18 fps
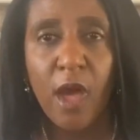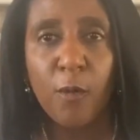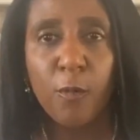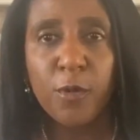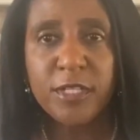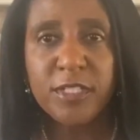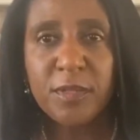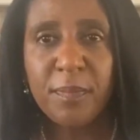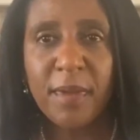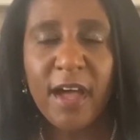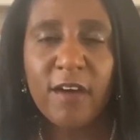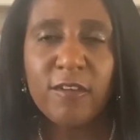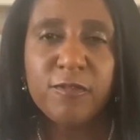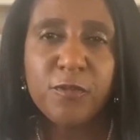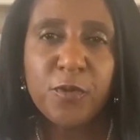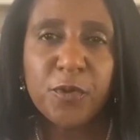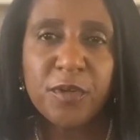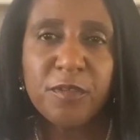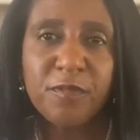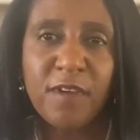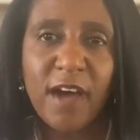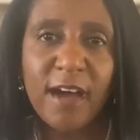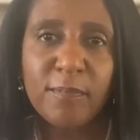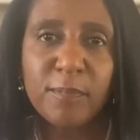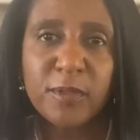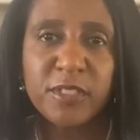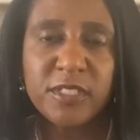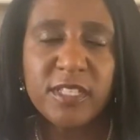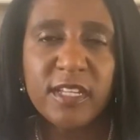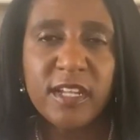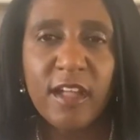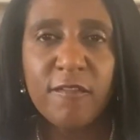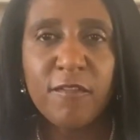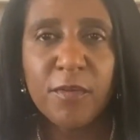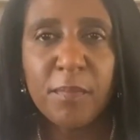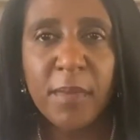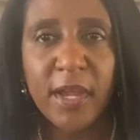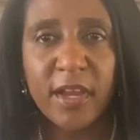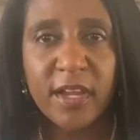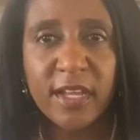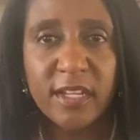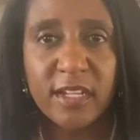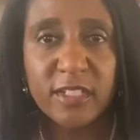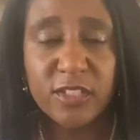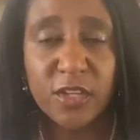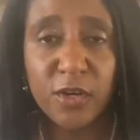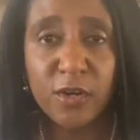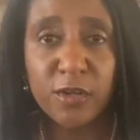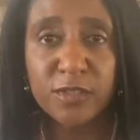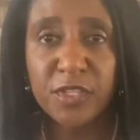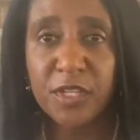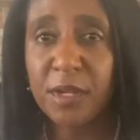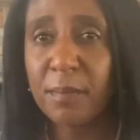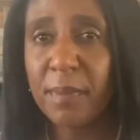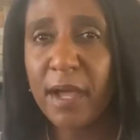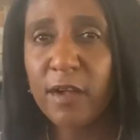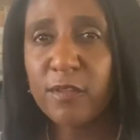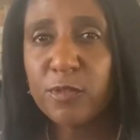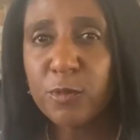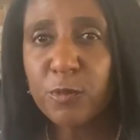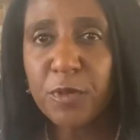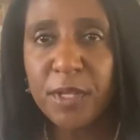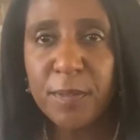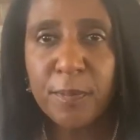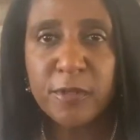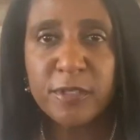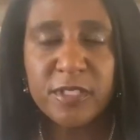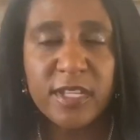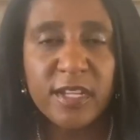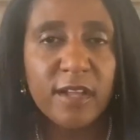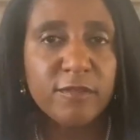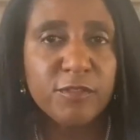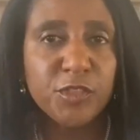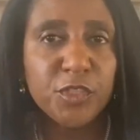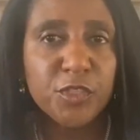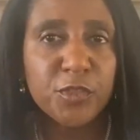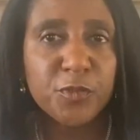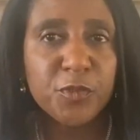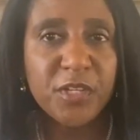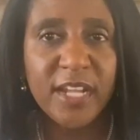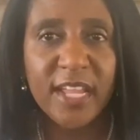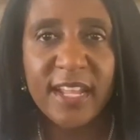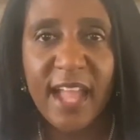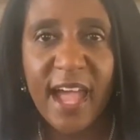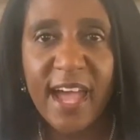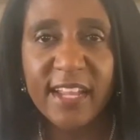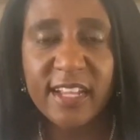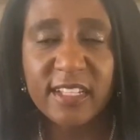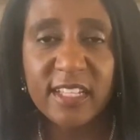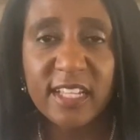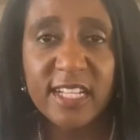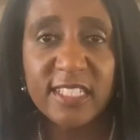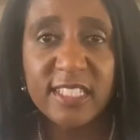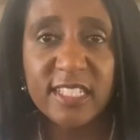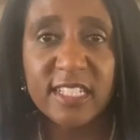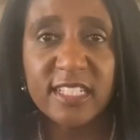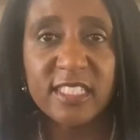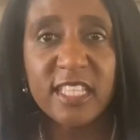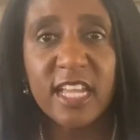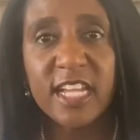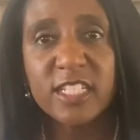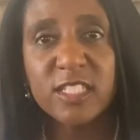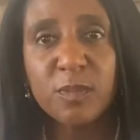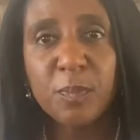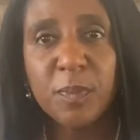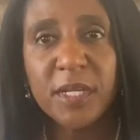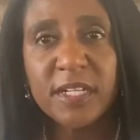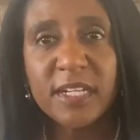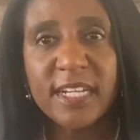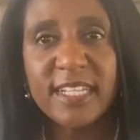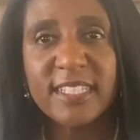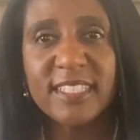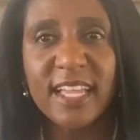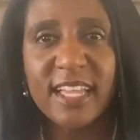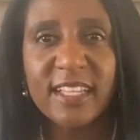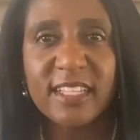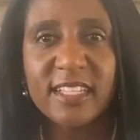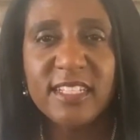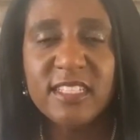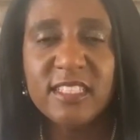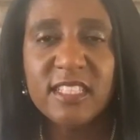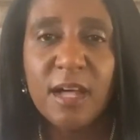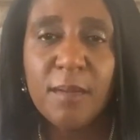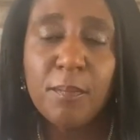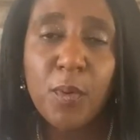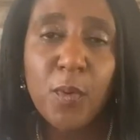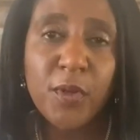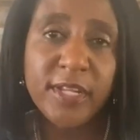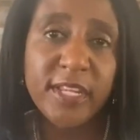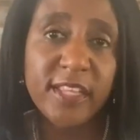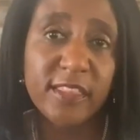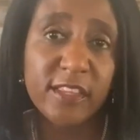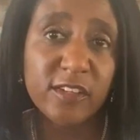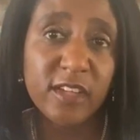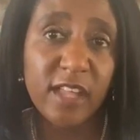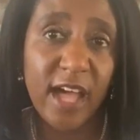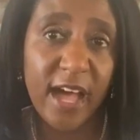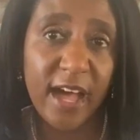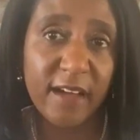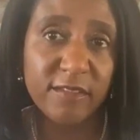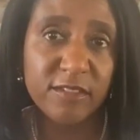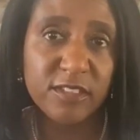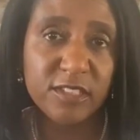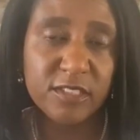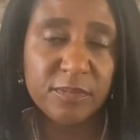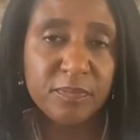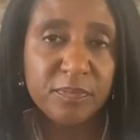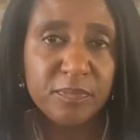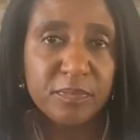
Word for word: which about 4 to 5% of American adults and about 3% of children and adolescents experience at least some point in their lives.